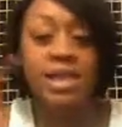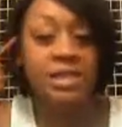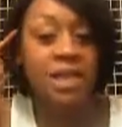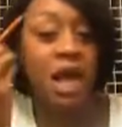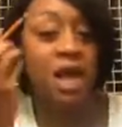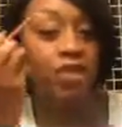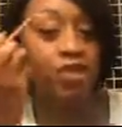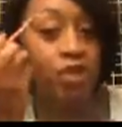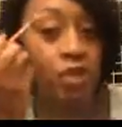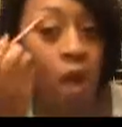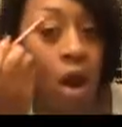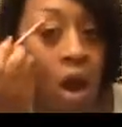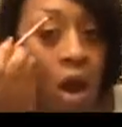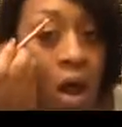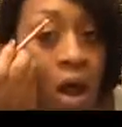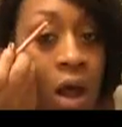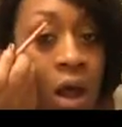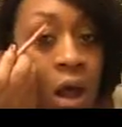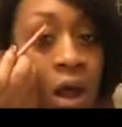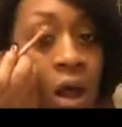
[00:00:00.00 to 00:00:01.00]
is I
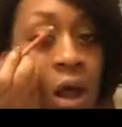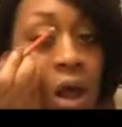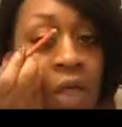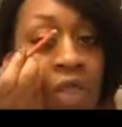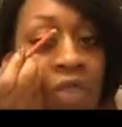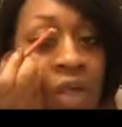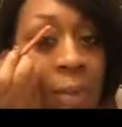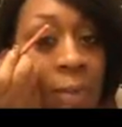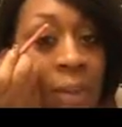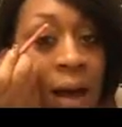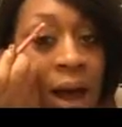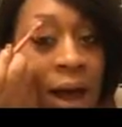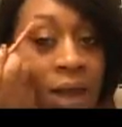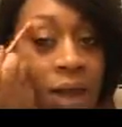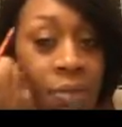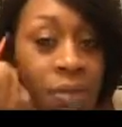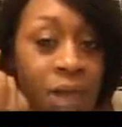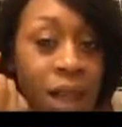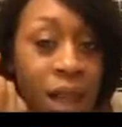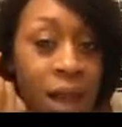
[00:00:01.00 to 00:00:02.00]
draw the
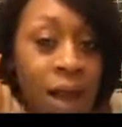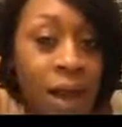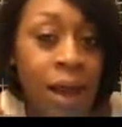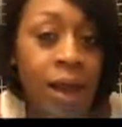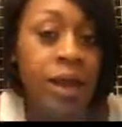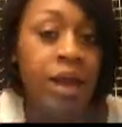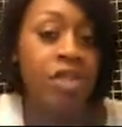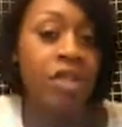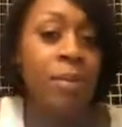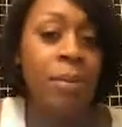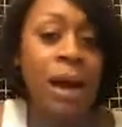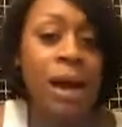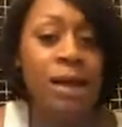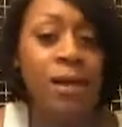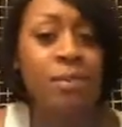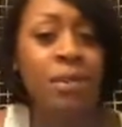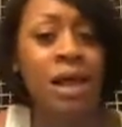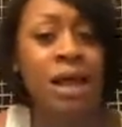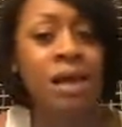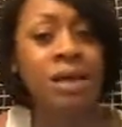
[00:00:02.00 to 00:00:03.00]
bottom line. And the
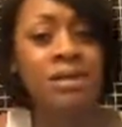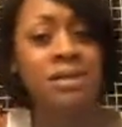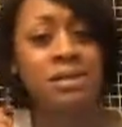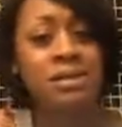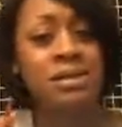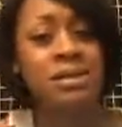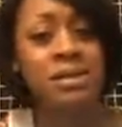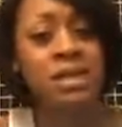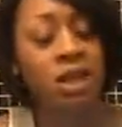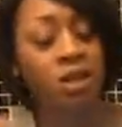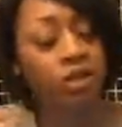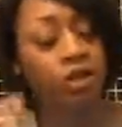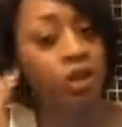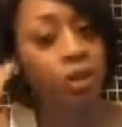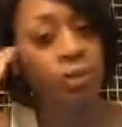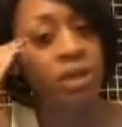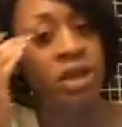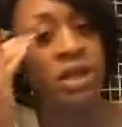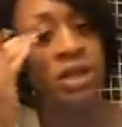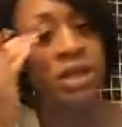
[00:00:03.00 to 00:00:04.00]
bottom line is
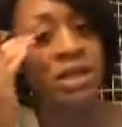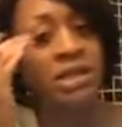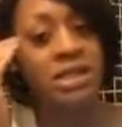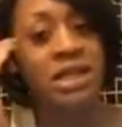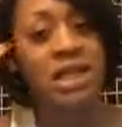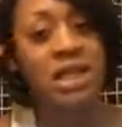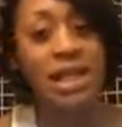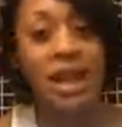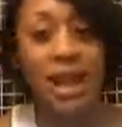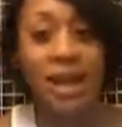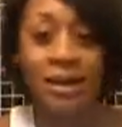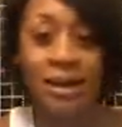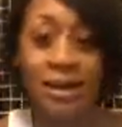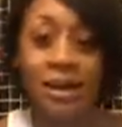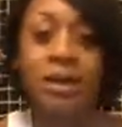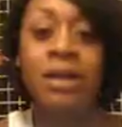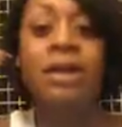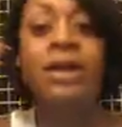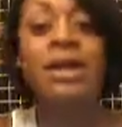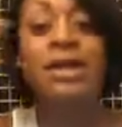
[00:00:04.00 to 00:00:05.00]
essential because it kind
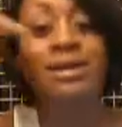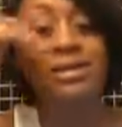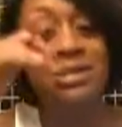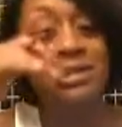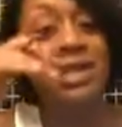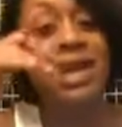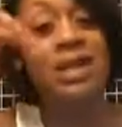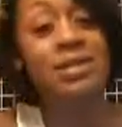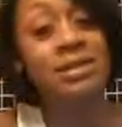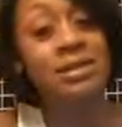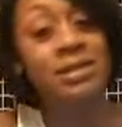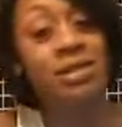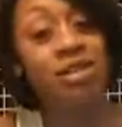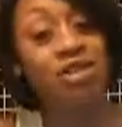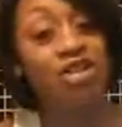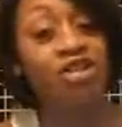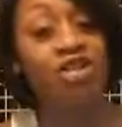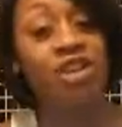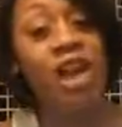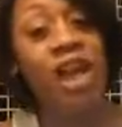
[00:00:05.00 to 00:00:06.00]
of sets the
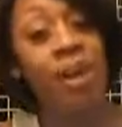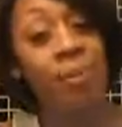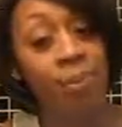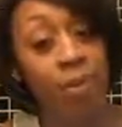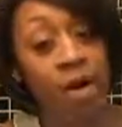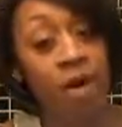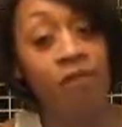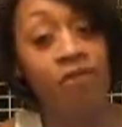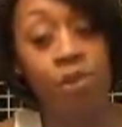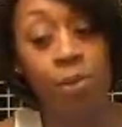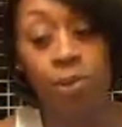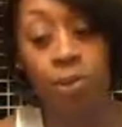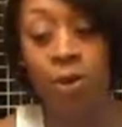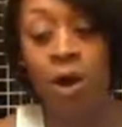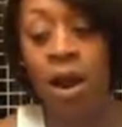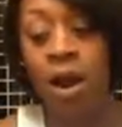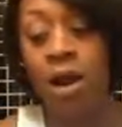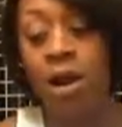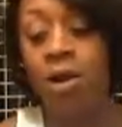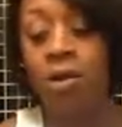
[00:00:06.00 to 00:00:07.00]
shape of the
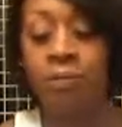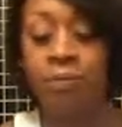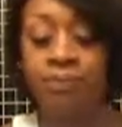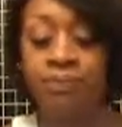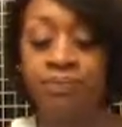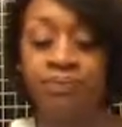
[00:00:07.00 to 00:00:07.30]
brow.